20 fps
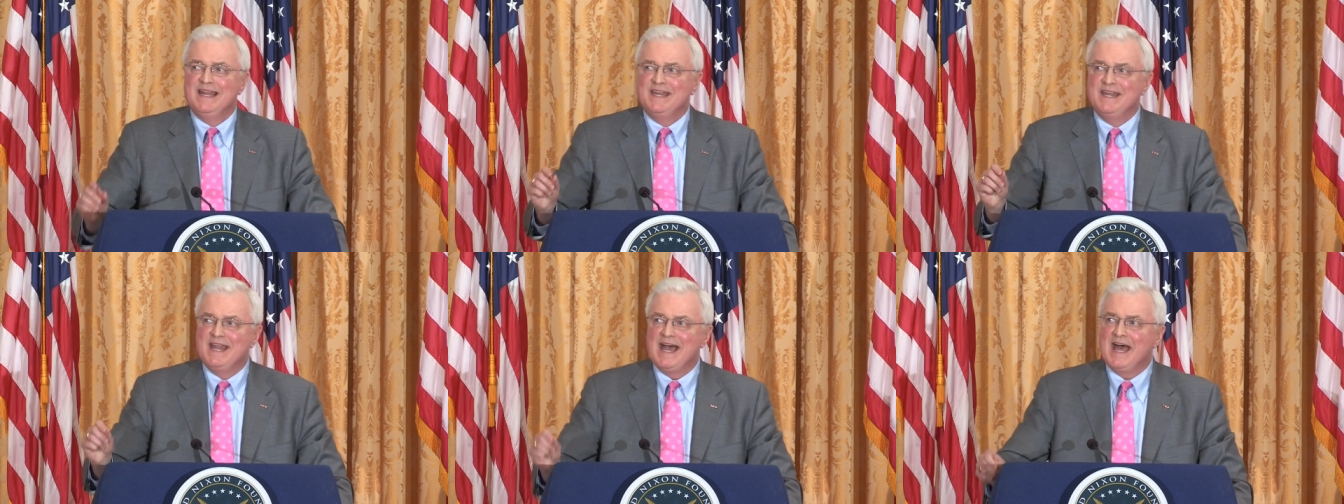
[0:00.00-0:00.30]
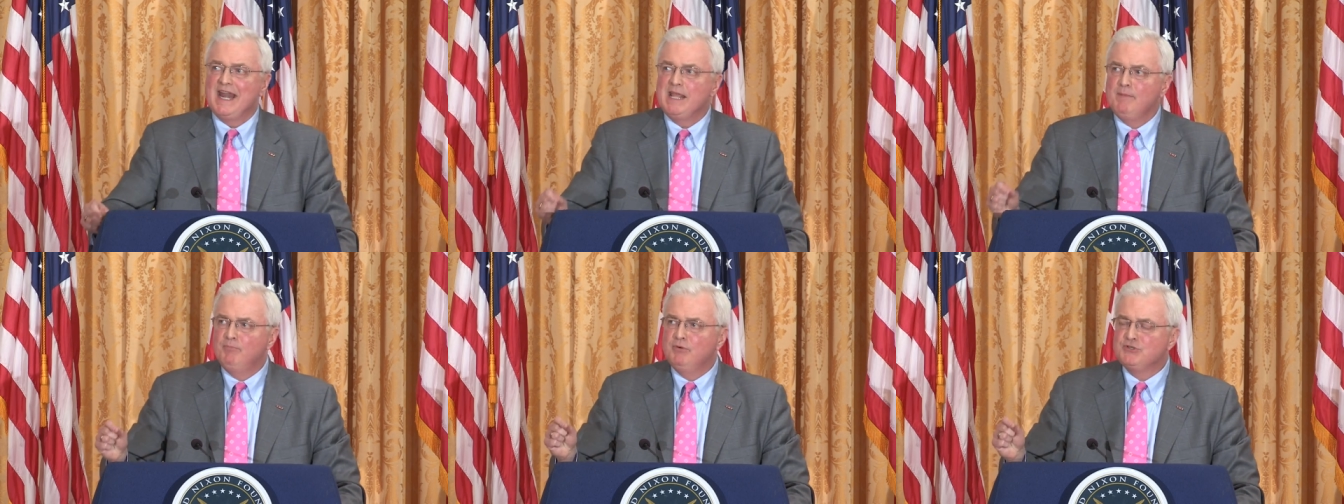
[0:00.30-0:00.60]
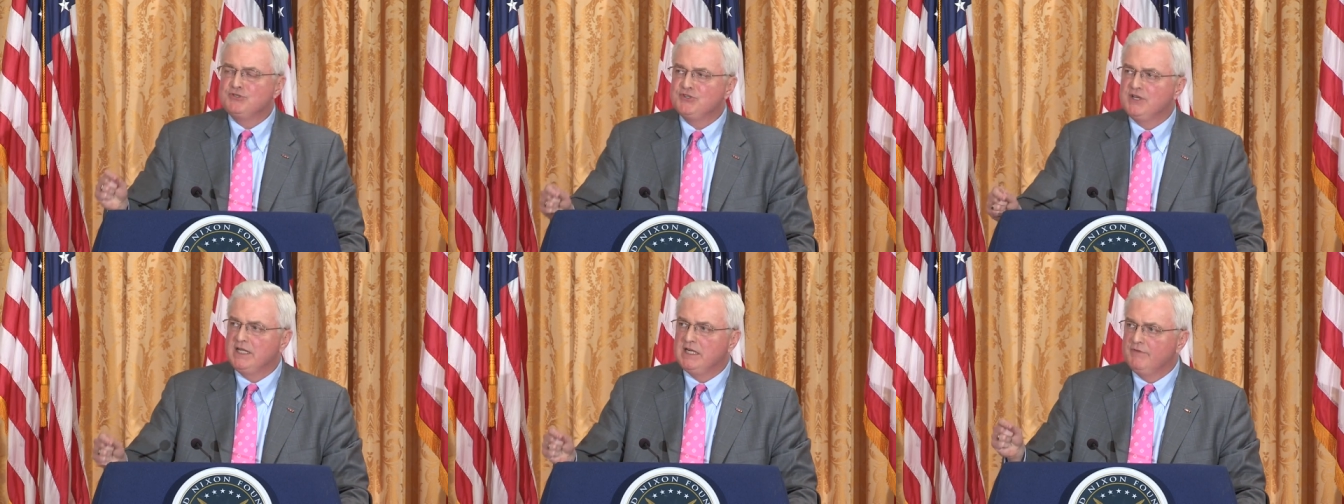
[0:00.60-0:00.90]

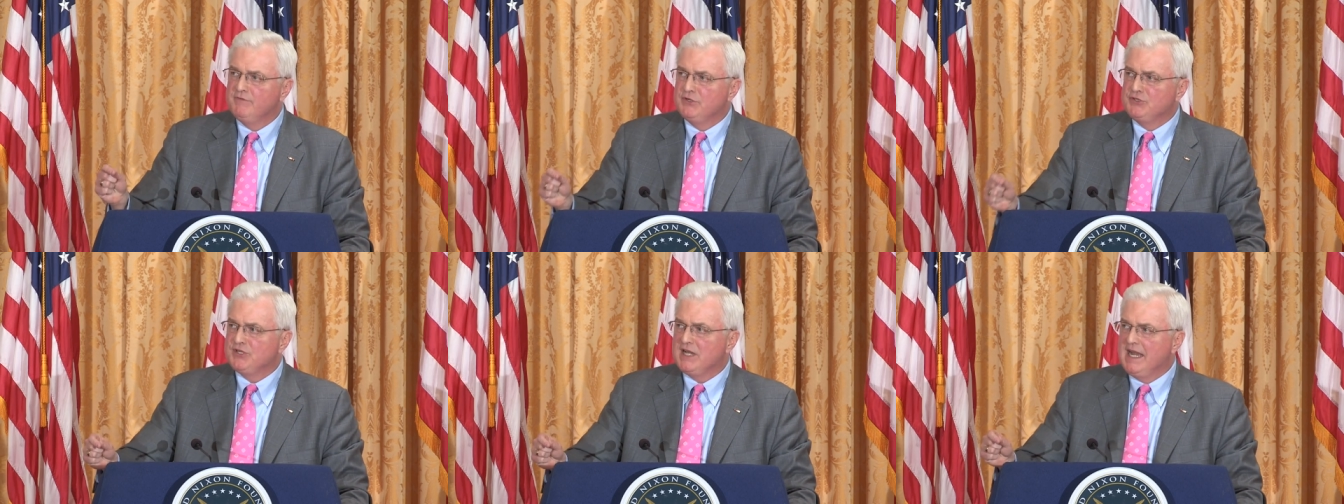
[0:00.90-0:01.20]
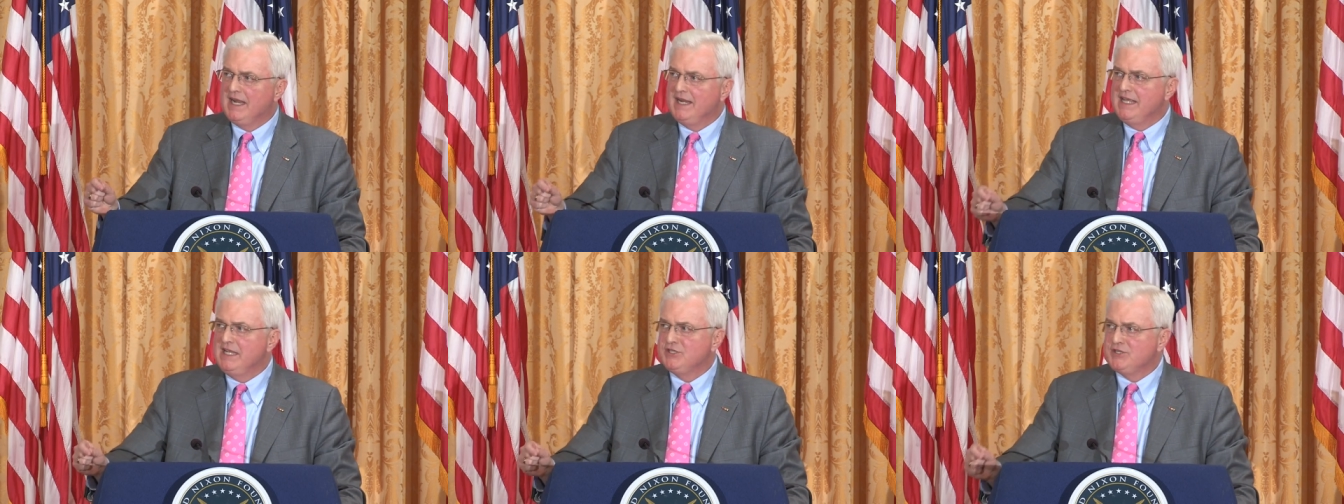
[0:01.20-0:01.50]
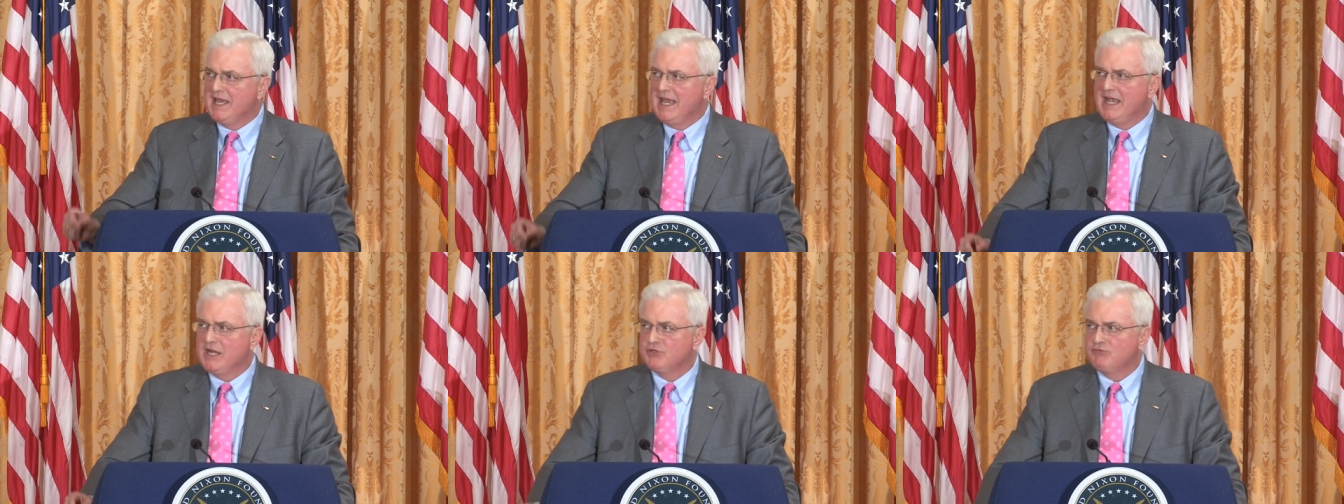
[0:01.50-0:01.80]
90% of the
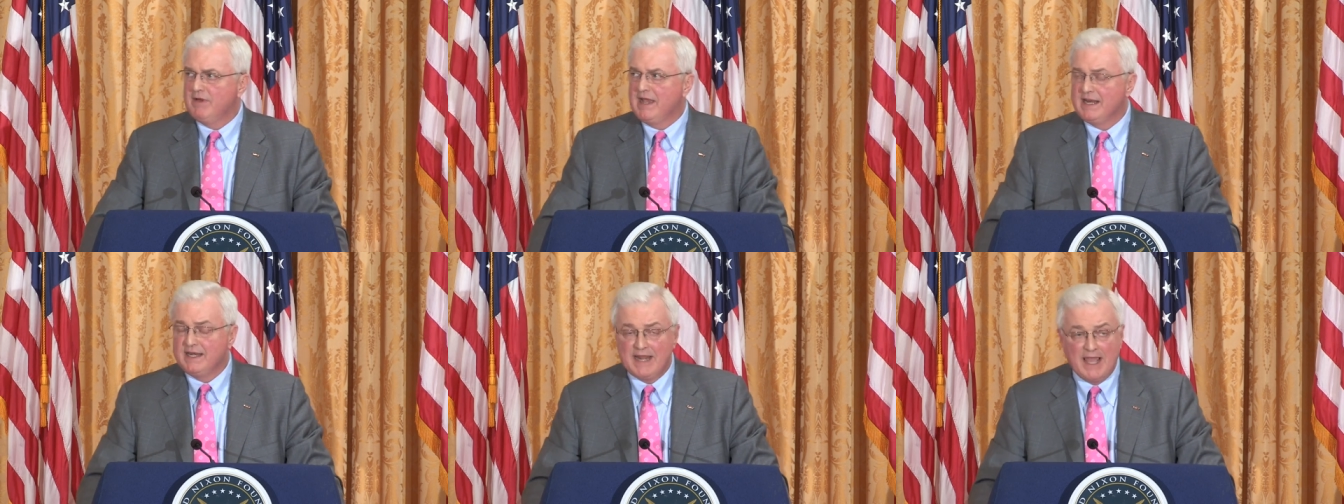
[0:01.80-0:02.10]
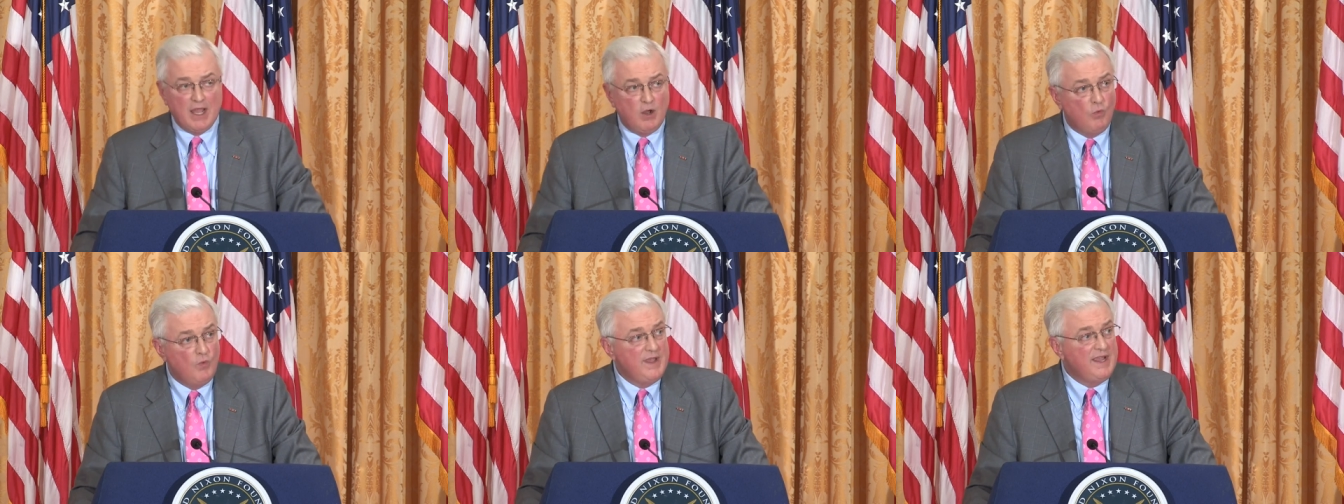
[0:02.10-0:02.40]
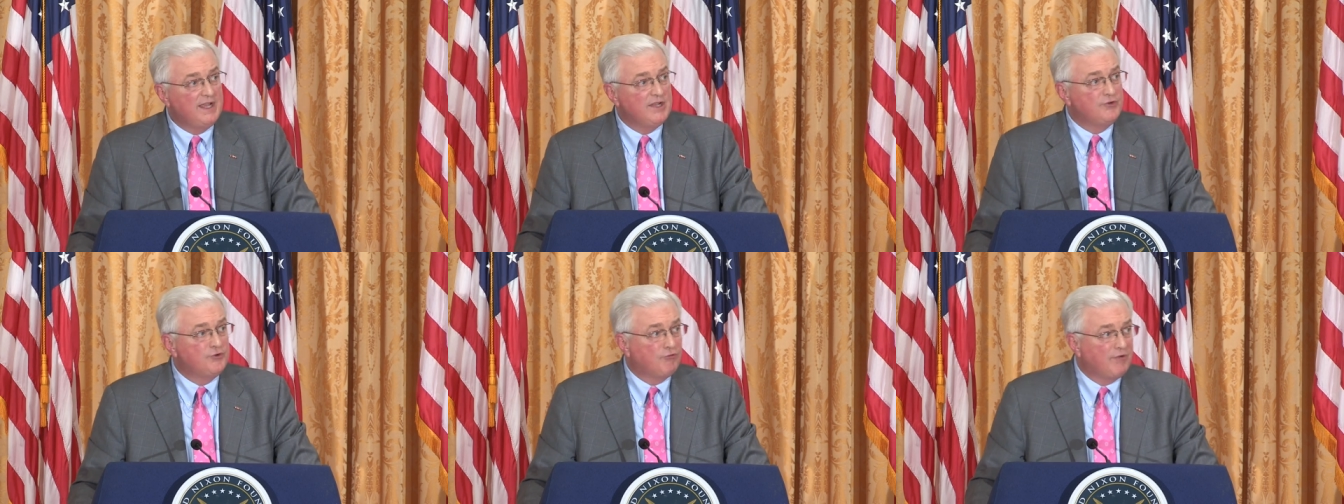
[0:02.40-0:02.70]
Chinese hacks right now we
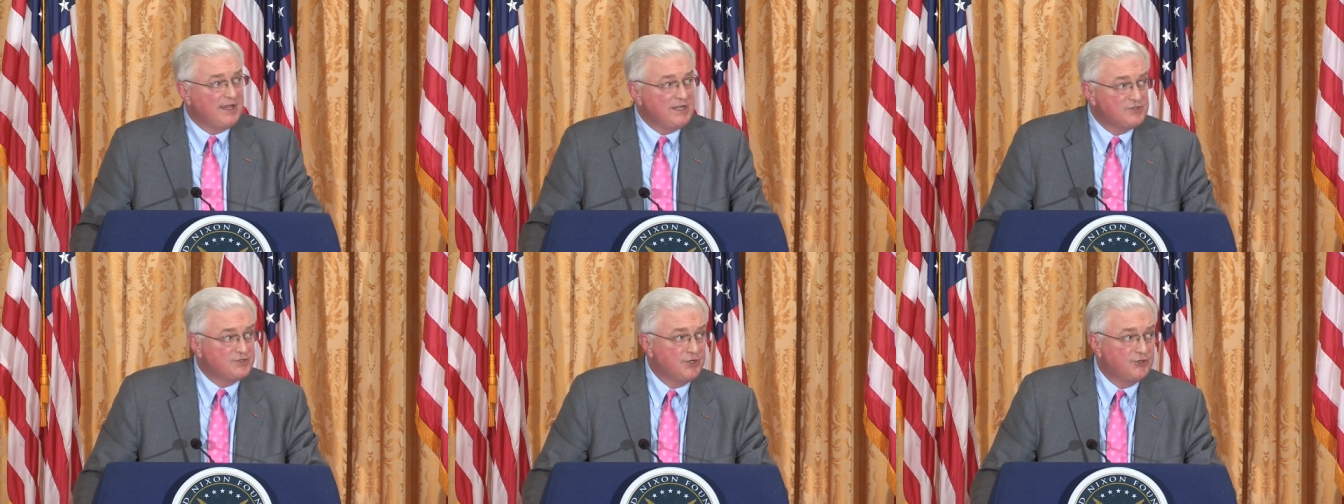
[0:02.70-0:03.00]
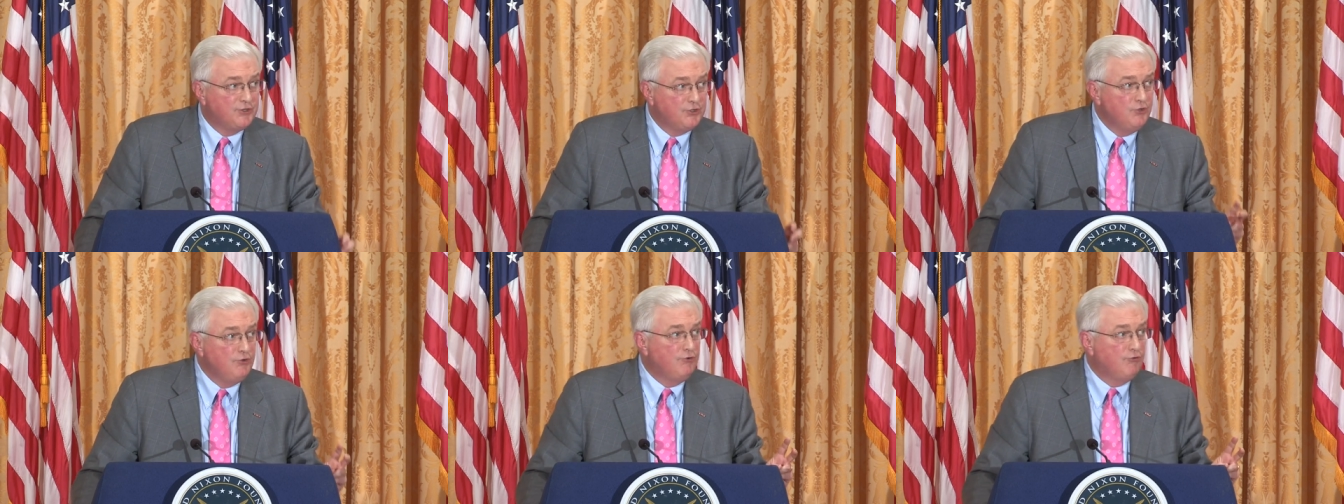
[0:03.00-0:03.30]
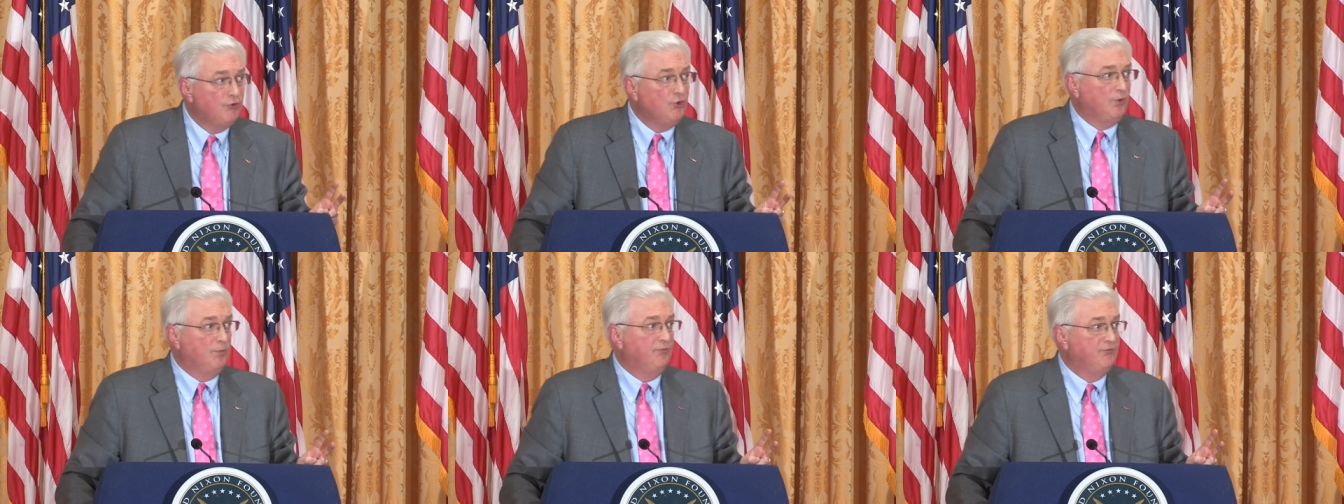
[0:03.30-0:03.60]
can trace to two
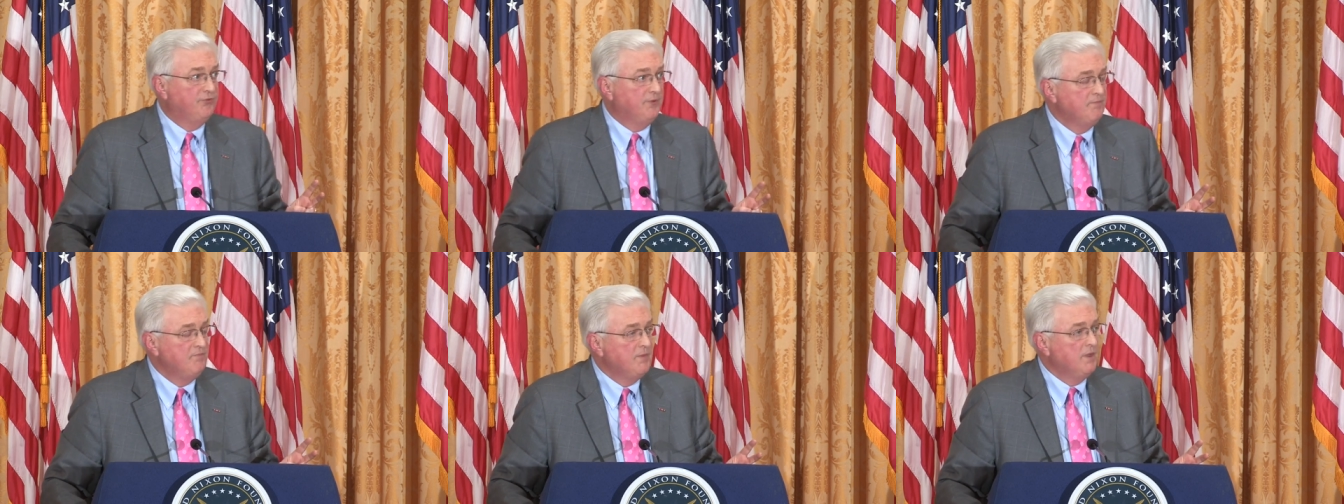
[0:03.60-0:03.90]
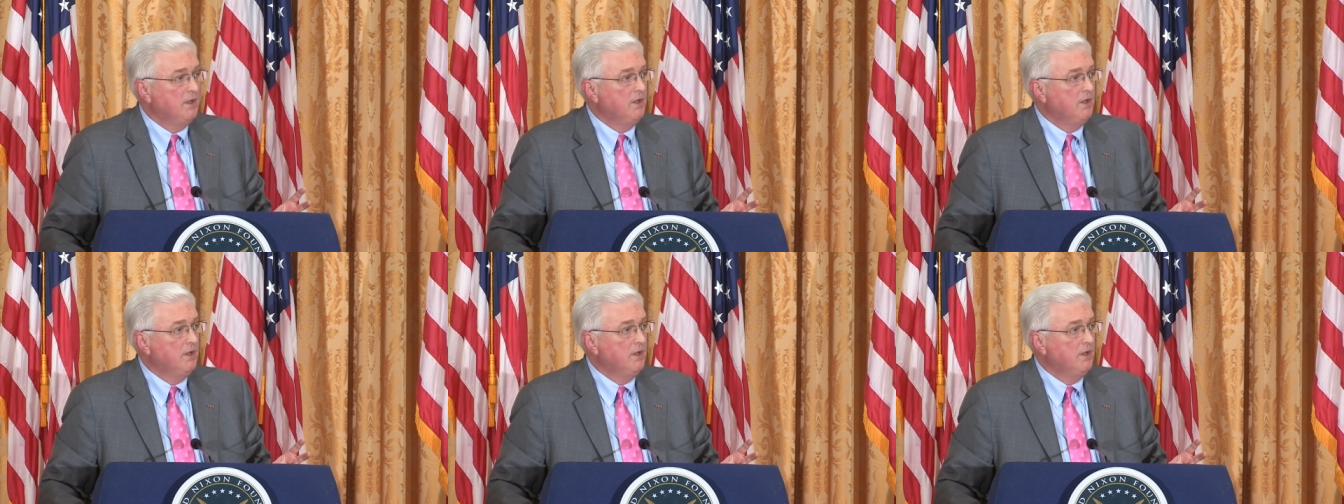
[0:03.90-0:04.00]
groups.